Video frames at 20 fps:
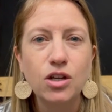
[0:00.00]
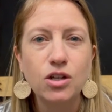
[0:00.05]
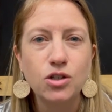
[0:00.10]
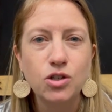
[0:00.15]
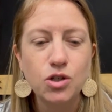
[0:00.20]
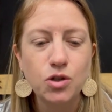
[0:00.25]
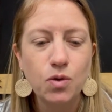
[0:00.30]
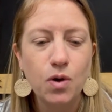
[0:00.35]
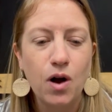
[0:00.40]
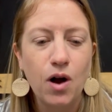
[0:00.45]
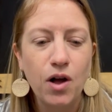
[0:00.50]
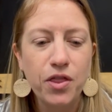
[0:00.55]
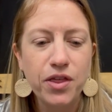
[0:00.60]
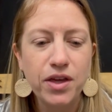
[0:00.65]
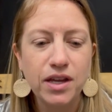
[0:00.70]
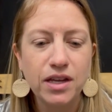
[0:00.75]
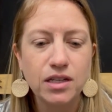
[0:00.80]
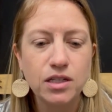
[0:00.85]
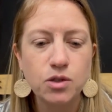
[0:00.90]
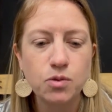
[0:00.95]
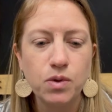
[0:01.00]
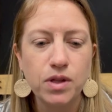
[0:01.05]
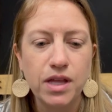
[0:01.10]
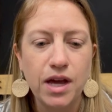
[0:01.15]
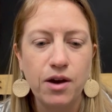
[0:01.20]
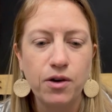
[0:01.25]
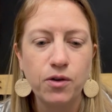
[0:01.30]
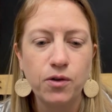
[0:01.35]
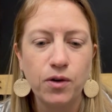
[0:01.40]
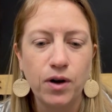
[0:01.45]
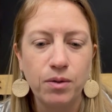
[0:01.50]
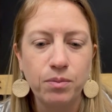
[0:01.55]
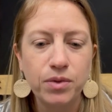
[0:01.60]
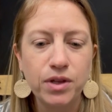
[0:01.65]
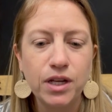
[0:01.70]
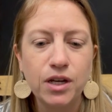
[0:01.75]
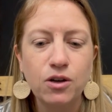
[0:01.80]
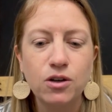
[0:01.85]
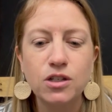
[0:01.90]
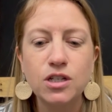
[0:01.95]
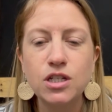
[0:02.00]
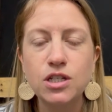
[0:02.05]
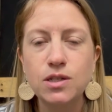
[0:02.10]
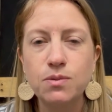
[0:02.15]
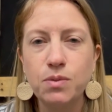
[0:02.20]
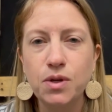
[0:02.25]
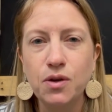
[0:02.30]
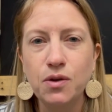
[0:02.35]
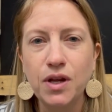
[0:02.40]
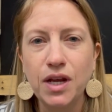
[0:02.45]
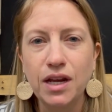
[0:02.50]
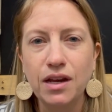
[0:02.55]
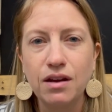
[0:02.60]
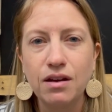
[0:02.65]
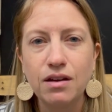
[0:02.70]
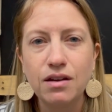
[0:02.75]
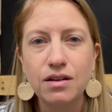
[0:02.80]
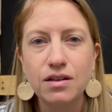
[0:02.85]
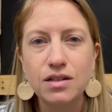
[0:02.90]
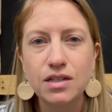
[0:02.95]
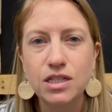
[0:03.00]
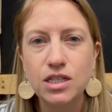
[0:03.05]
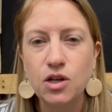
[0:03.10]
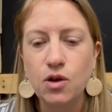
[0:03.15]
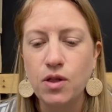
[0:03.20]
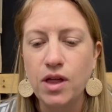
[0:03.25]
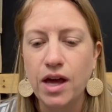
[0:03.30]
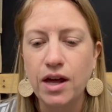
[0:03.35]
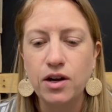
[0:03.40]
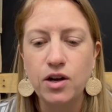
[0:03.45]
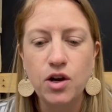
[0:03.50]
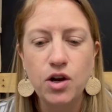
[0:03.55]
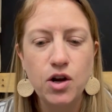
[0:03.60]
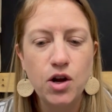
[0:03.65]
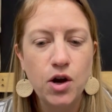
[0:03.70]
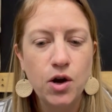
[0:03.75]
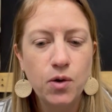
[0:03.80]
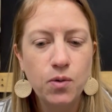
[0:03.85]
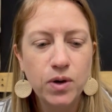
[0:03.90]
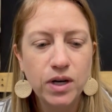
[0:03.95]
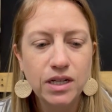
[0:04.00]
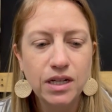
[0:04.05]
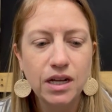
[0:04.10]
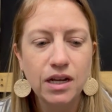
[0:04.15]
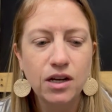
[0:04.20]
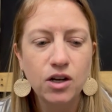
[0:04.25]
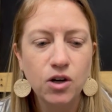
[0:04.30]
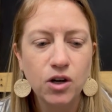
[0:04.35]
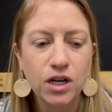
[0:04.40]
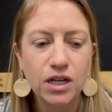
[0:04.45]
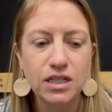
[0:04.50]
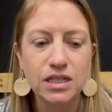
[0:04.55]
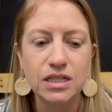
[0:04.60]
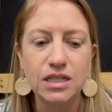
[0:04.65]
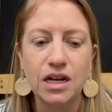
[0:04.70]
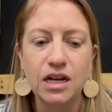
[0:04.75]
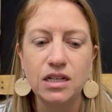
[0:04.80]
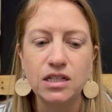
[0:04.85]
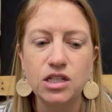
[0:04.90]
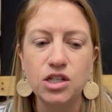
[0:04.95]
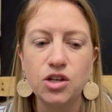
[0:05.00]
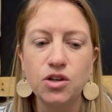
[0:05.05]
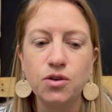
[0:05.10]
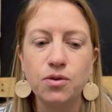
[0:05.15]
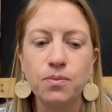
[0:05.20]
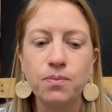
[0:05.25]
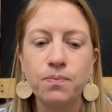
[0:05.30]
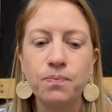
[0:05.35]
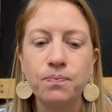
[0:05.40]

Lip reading: "Do all things without grumbling or disputing, so that no one can criticize you.